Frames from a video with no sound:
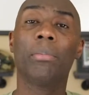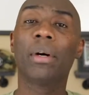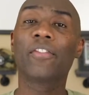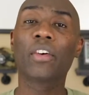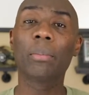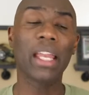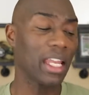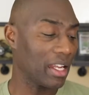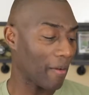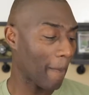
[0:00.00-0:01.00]
But from
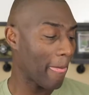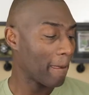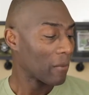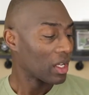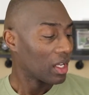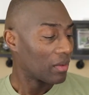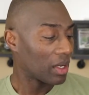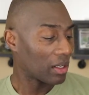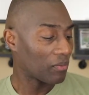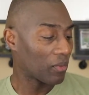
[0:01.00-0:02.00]
him
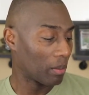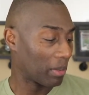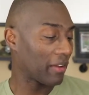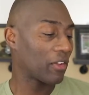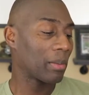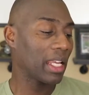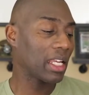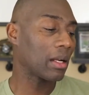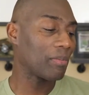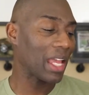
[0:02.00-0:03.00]

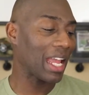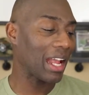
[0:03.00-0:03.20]
that